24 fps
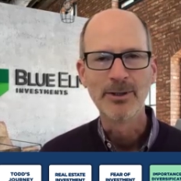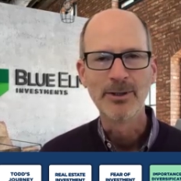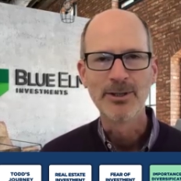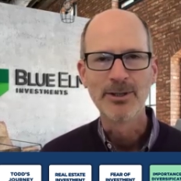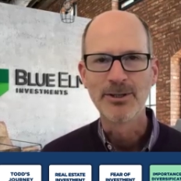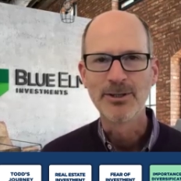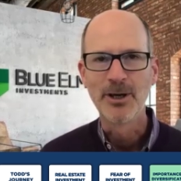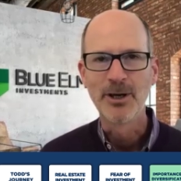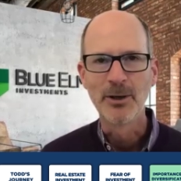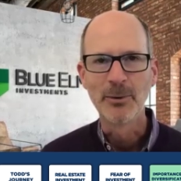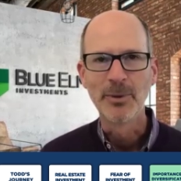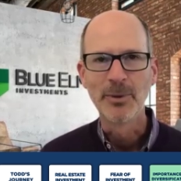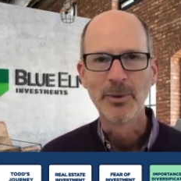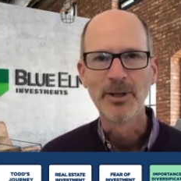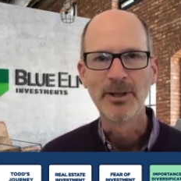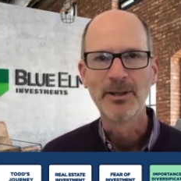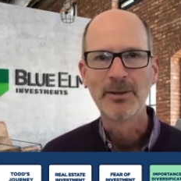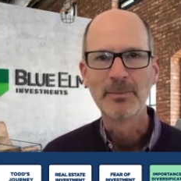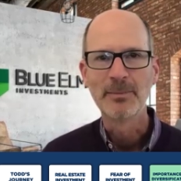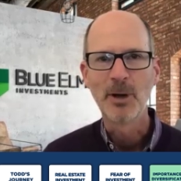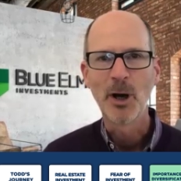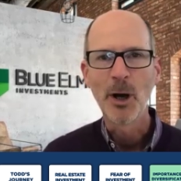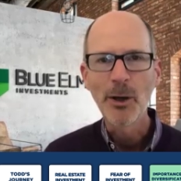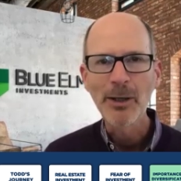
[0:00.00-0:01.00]
and you can start
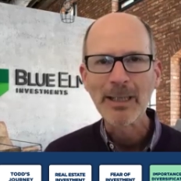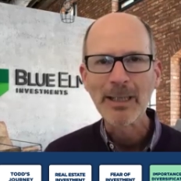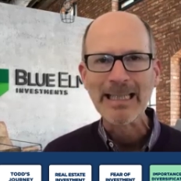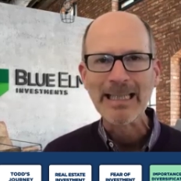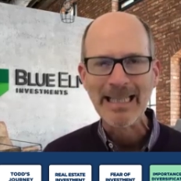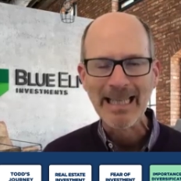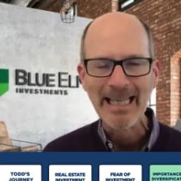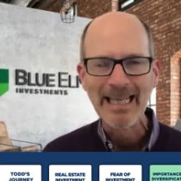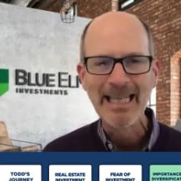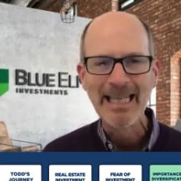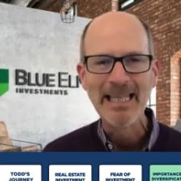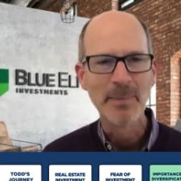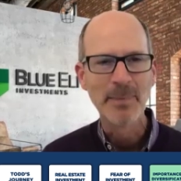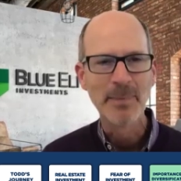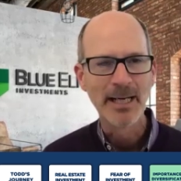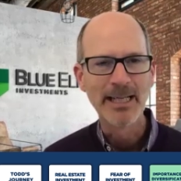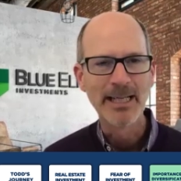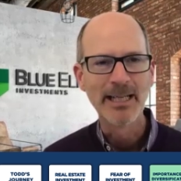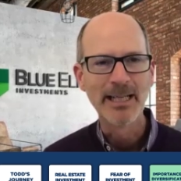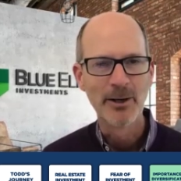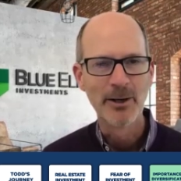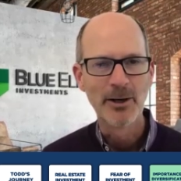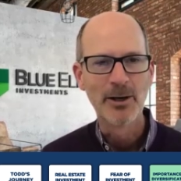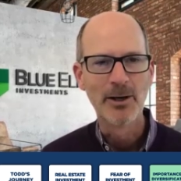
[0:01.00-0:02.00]
with hardly any
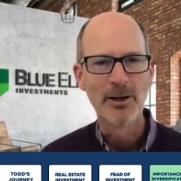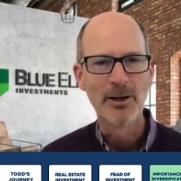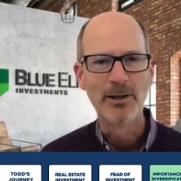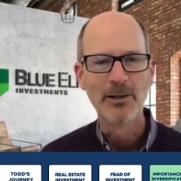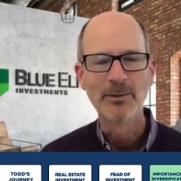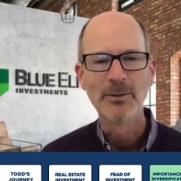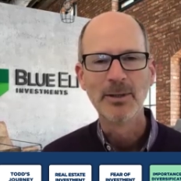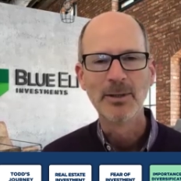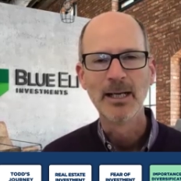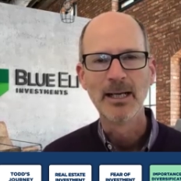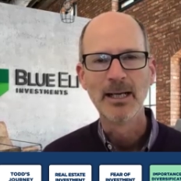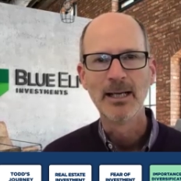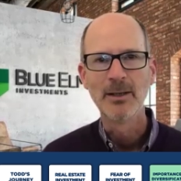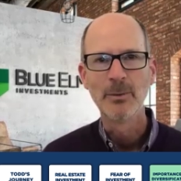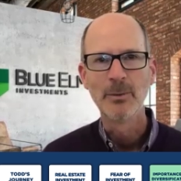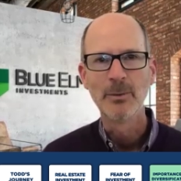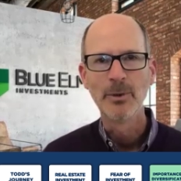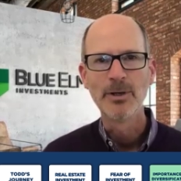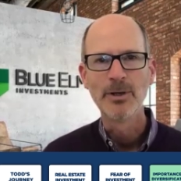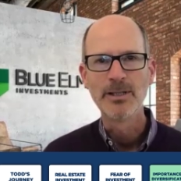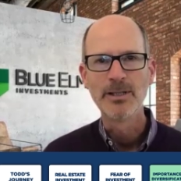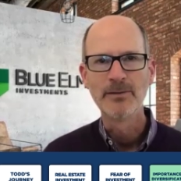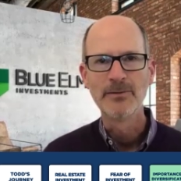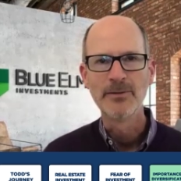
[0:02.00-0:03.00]
money at all.
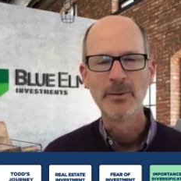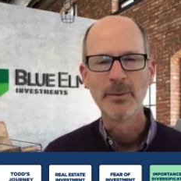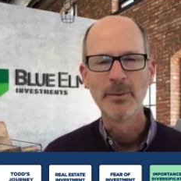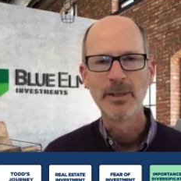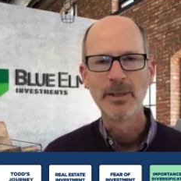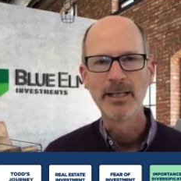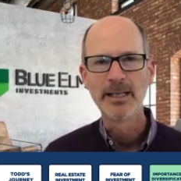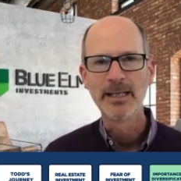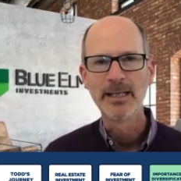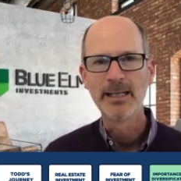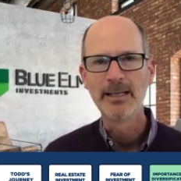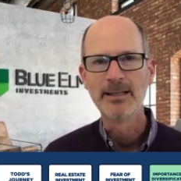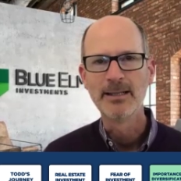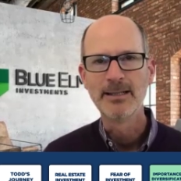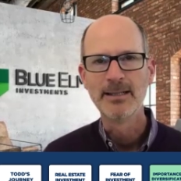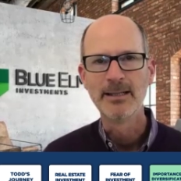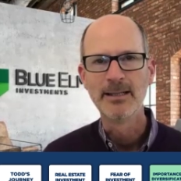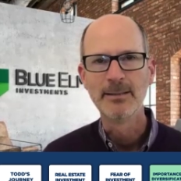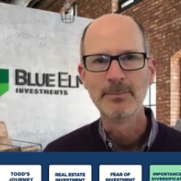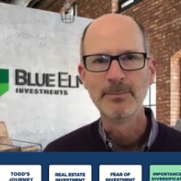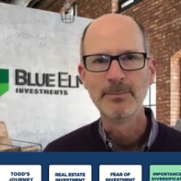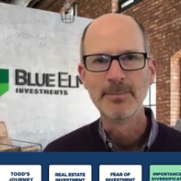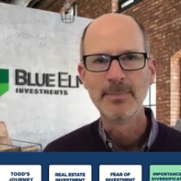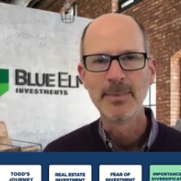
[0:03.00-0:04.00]
Uh, whereas right. if you want to get
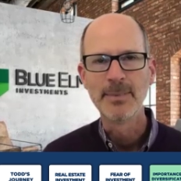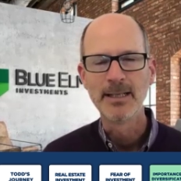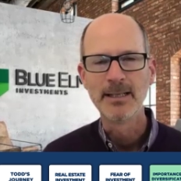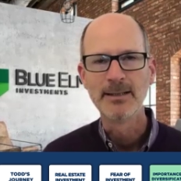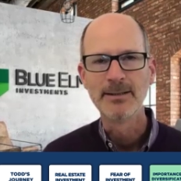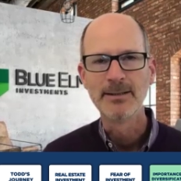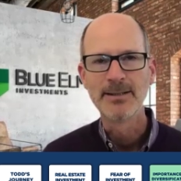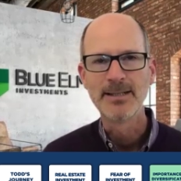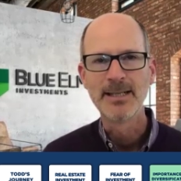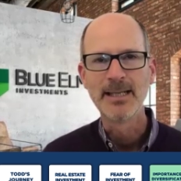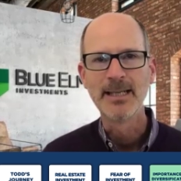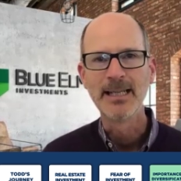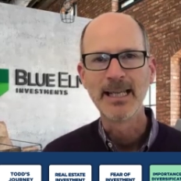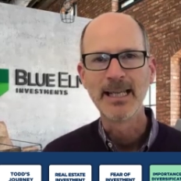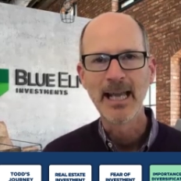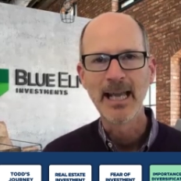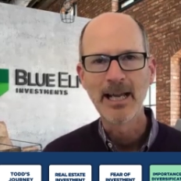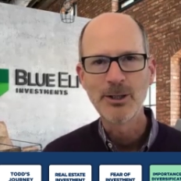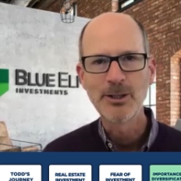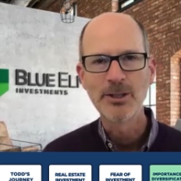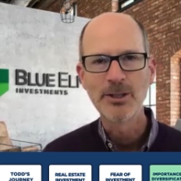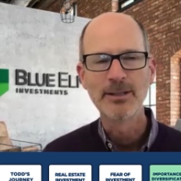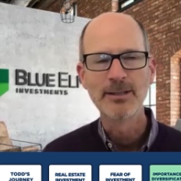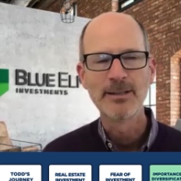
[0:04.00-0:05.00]
into uh,
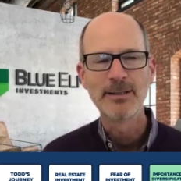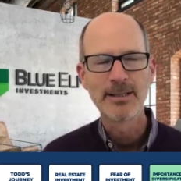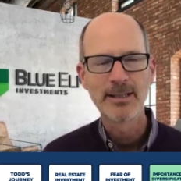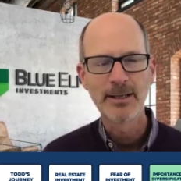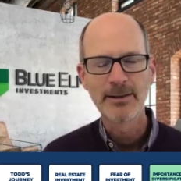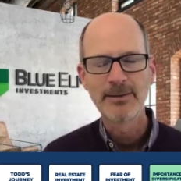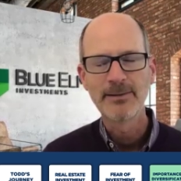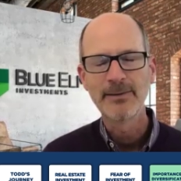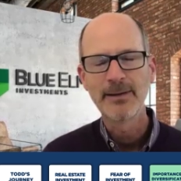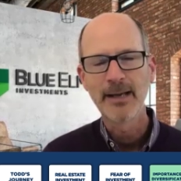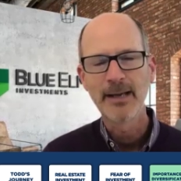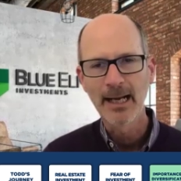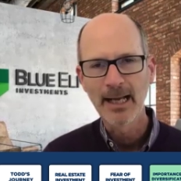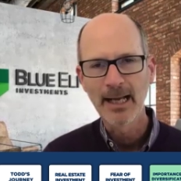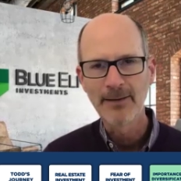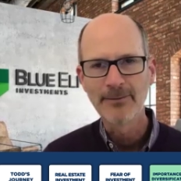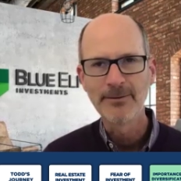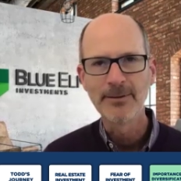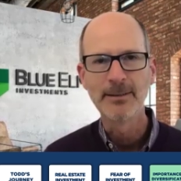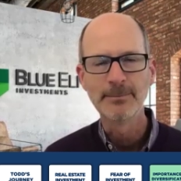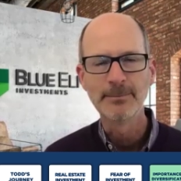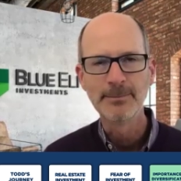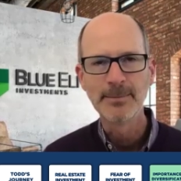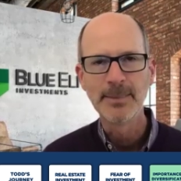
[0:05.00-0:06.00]
syndications, yeah, you got to
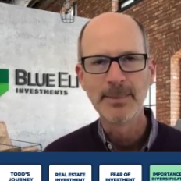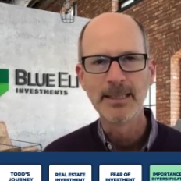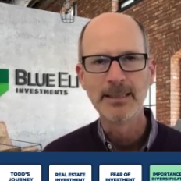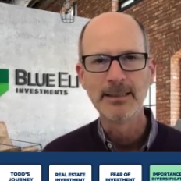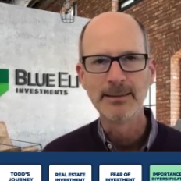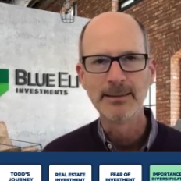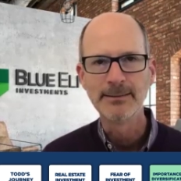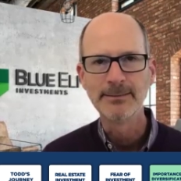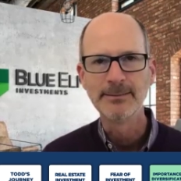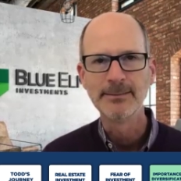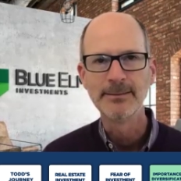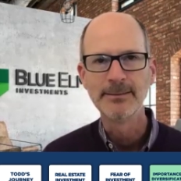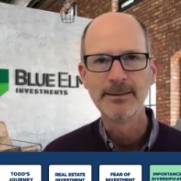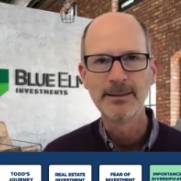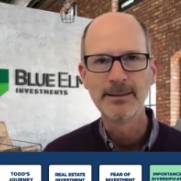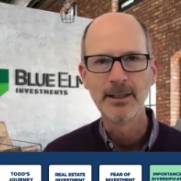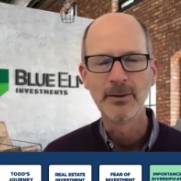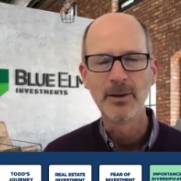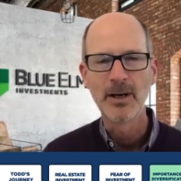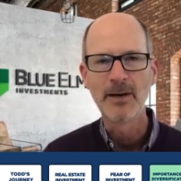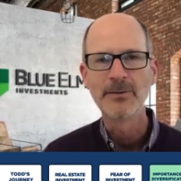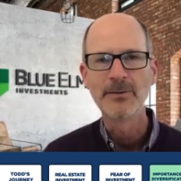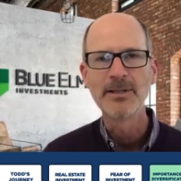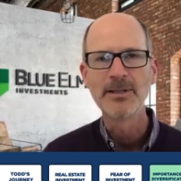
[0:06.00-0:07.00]
have a, uh,
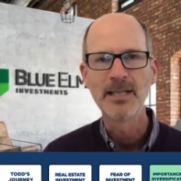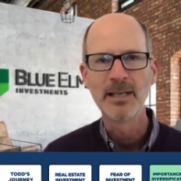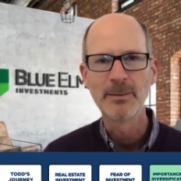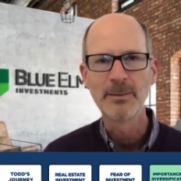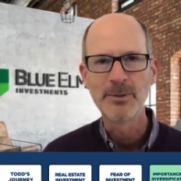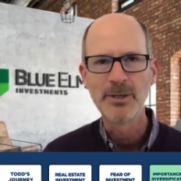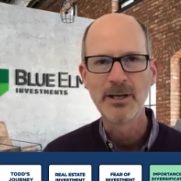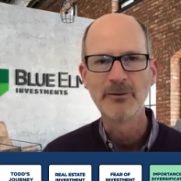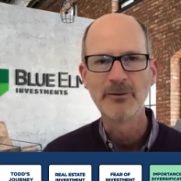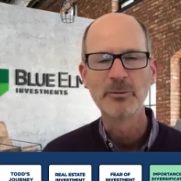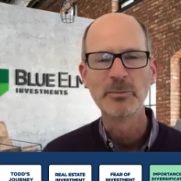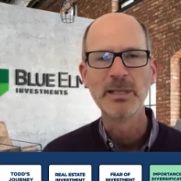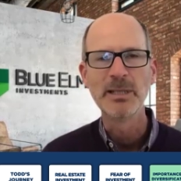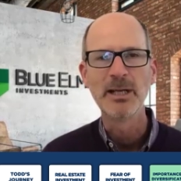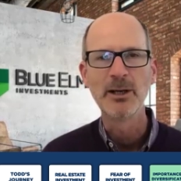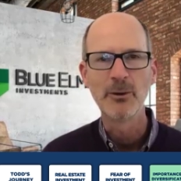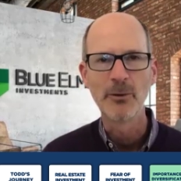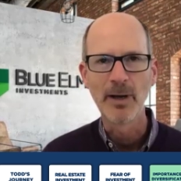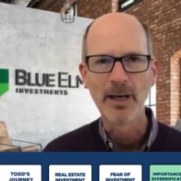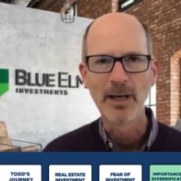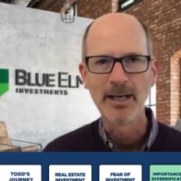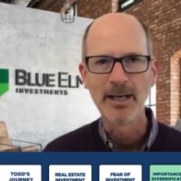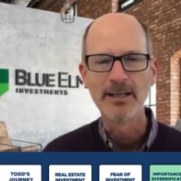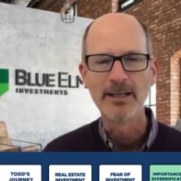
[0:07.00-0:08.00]
you know, oftentimes you have to be
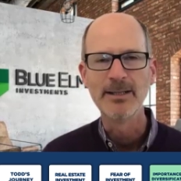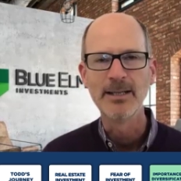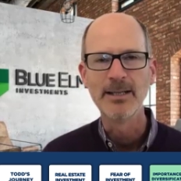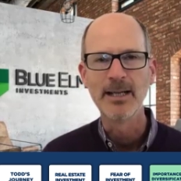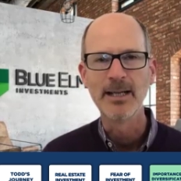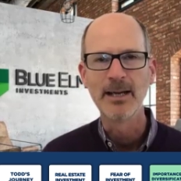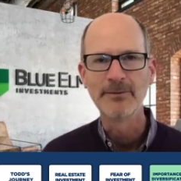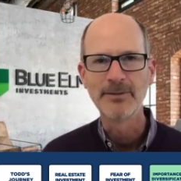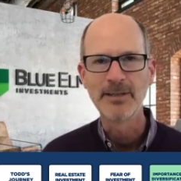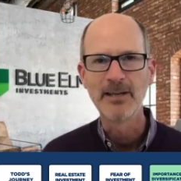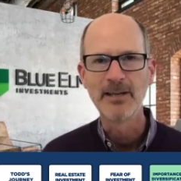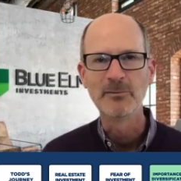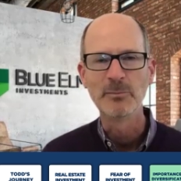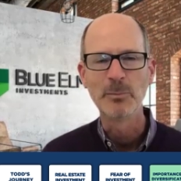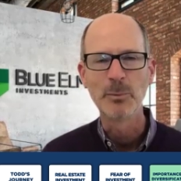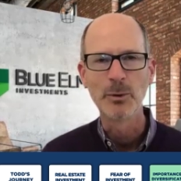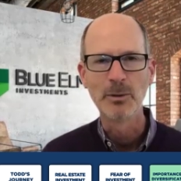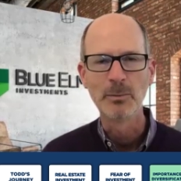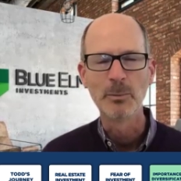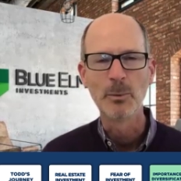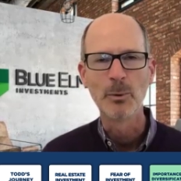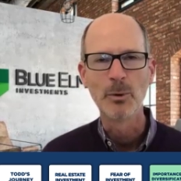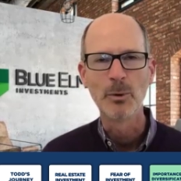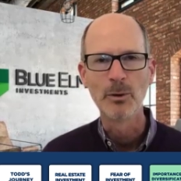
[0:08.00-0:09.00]
accredited and you have to have
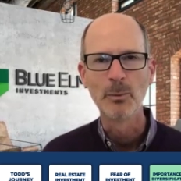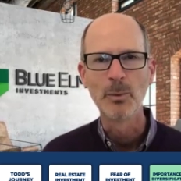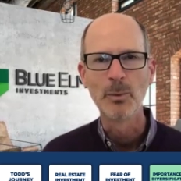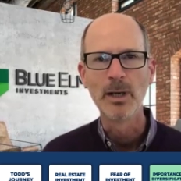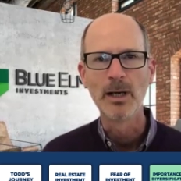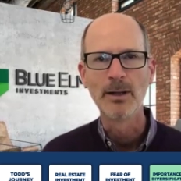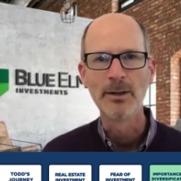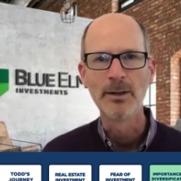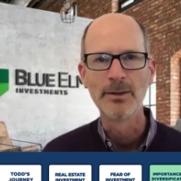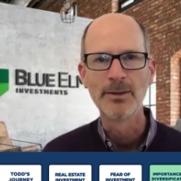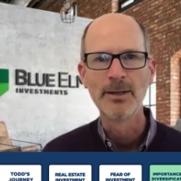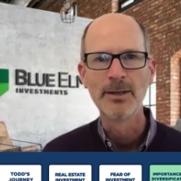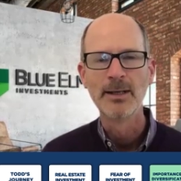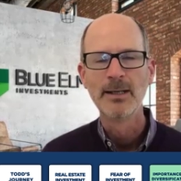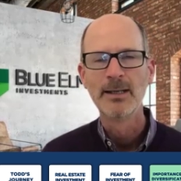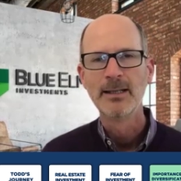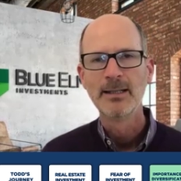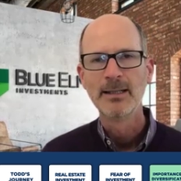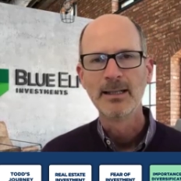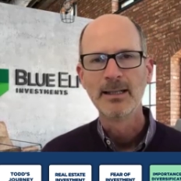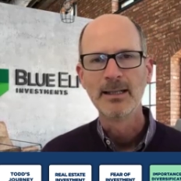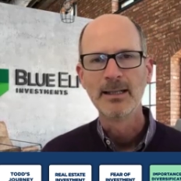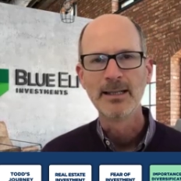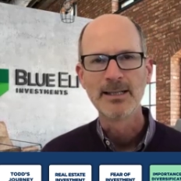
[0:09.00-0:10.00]
more and more wealth
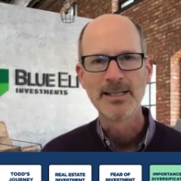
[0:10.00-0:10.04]
uh,